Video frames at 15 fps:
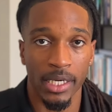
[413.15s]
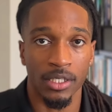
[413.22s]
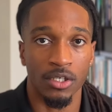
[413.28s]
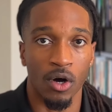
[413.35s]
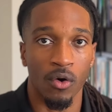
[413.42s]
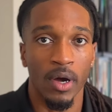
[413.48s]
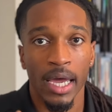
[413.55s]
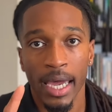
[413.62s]

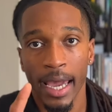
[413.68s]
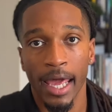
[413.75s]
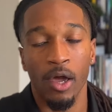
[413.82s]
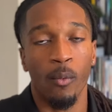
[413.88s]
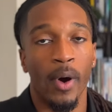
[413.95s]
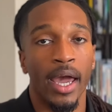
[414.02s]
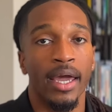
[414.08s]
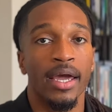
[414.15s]
So
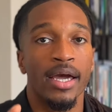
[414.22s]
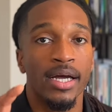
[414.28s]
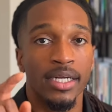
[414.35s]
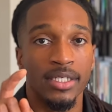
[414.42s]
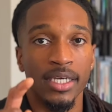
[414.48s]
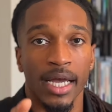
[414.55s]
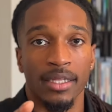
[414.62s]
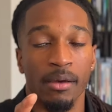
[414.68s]
anyway,
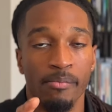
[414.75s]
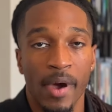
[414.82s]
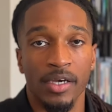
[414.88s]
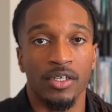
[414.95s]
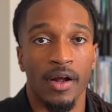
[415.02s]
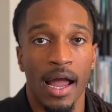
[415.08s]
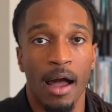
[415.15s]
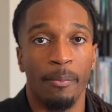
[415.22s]
check the
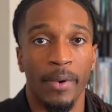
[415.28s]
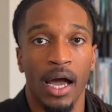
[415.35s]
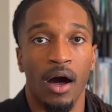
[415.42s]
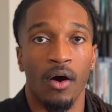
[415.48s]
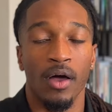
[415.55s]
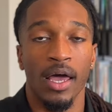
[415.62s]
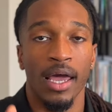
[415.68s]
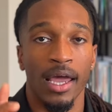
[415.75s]
Measure app
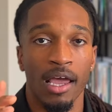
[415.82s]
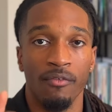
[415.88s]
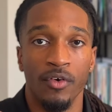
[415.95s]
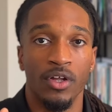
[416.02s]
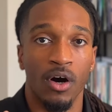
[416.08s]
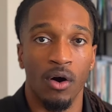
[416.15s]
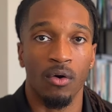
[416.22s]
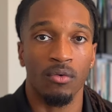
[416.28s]
out if you
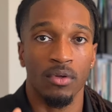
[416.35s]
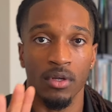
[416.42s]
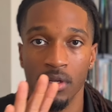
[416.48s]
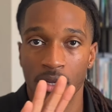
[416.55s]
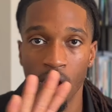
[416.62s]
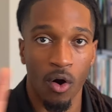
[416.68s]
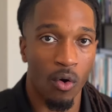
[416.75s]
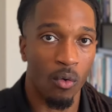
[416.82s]
don't
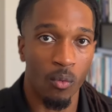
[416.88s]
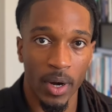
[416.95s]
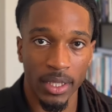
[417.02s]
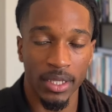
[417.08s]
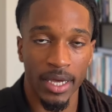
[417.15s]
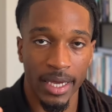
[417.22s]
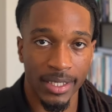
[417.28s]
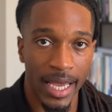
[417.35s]
know what
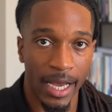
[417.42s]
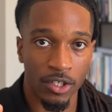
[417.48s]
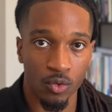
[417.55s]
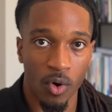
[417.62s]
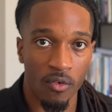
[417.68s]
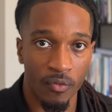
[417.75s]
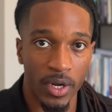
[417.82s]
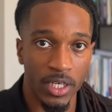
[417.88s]
the exact
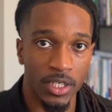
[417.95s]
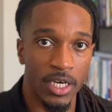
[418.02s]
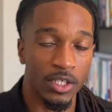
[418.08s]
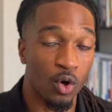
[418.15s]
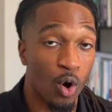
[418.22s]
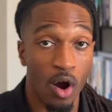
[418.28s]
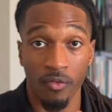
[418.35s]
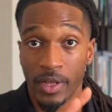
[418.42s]
square footage is,
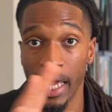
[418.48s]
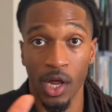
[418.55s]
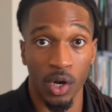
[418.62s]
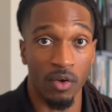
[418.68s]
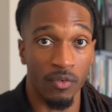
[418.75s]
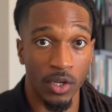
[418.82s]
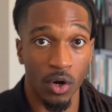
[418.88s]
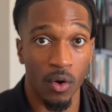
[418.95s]
or if they don't
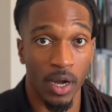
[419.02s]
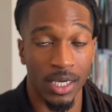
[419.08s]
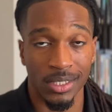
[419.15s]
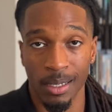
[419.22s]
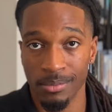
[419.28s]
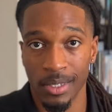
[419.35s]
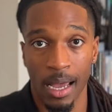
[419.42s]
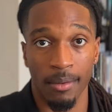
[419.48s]
even know it, because
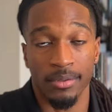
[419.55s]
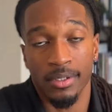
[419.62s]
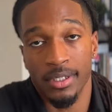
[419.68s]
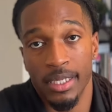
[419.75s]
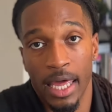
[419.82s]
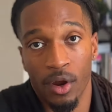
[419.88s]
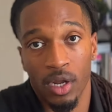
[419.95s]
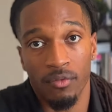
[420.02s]
sometimes
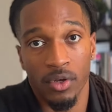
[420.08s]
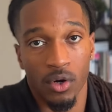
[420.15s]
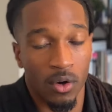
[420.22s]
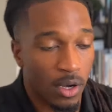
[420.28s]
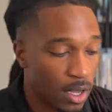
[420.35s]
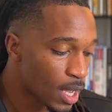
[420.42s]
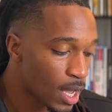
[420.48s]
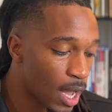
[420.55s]
they don't even know it.
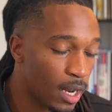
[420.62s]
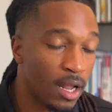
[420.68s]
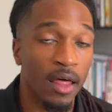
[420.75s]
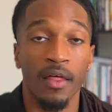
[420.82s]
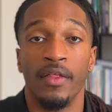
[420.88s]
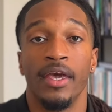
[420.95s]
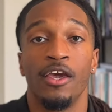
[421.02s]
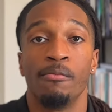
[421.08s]

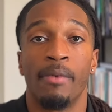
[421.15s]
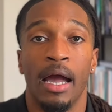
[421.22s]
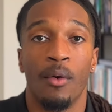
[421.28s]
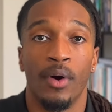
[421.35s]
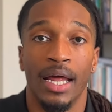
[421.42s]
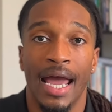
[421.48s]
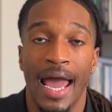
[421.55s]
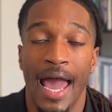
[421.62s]
Another thing you might
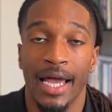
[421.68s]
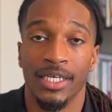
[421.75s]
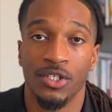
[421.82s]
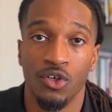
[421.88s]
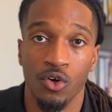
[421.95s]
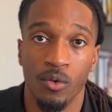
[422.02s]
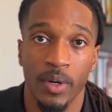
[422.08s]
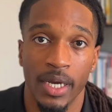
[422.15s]
want to ask
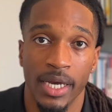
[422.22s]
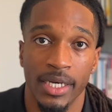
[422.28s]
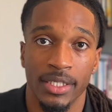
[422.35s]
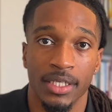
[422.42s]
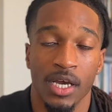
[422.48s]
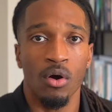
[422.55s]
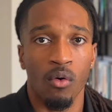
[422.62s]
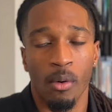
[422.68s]
too is,
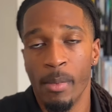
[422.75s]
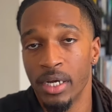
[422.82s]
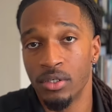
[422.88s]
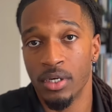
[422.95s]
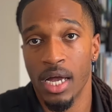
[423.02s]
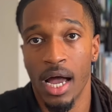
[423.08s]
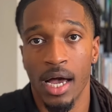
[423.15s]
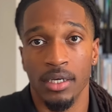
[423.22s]
what makes you
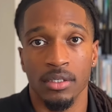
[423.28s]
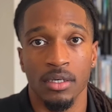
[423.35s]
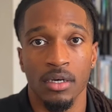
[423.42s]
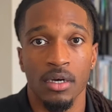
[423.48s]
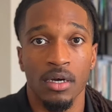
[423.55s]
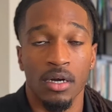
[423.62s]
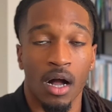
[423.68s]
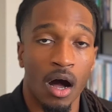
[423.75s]
guys
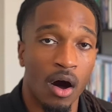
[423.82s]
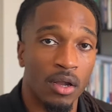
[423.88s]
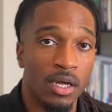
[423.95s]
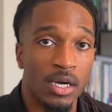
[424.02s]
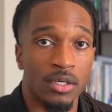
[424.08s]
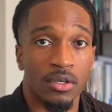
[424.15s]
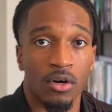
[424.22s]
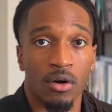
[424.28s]
call
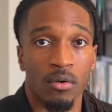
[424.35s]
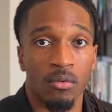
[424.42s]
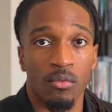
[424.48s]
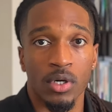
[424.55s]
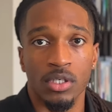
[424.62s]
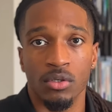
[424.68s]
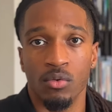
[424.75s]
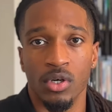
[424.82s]
us, or
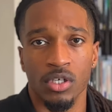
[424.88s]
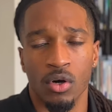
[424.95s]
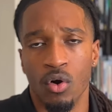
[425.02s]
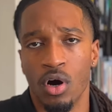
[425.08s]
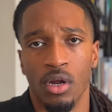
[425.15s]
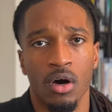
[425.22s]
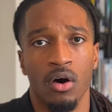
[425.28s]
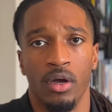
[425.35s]
what's
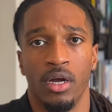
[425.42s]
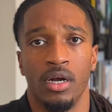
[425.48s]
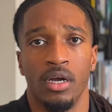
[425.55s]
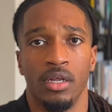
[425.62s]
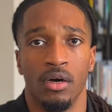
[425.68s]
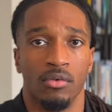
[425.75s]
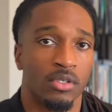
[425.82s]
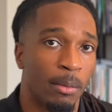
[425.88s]
going on here? You
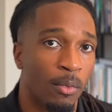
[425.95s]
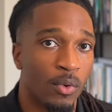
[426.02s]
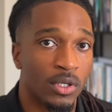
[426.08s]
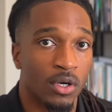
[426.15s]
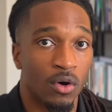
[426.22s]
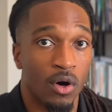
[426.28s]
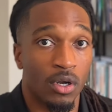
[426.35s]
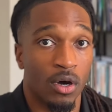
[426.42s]
know, tell me what's
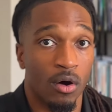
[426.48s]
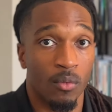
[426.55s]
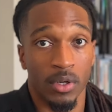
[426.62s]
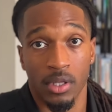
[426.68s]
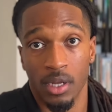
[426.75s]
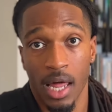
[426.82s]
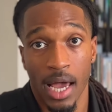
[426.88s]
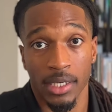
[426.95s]
going on with
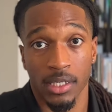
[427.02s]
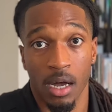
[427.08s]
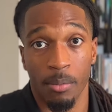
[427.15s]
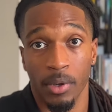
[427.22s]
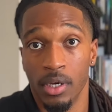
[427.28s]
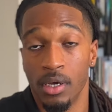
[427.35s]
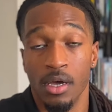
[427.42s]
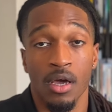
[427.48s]
the last company.